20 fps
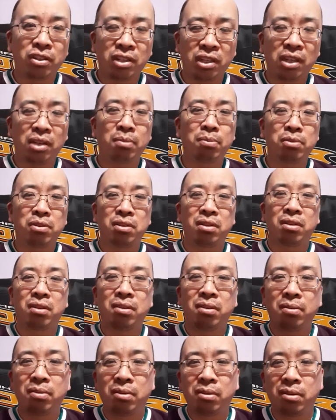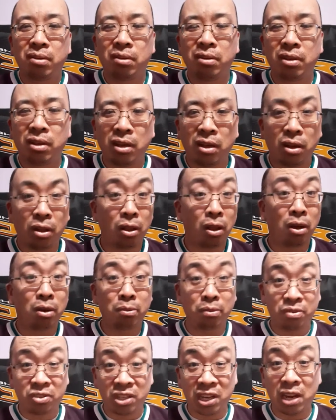teams, along
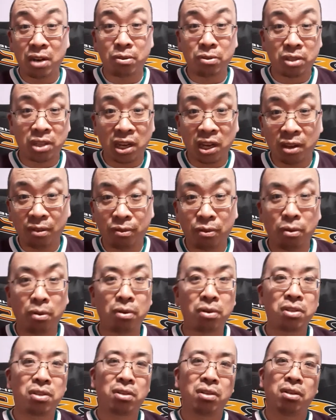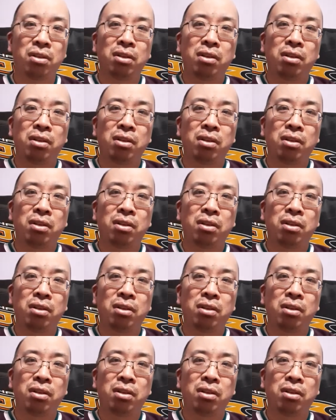with San Jose, of course.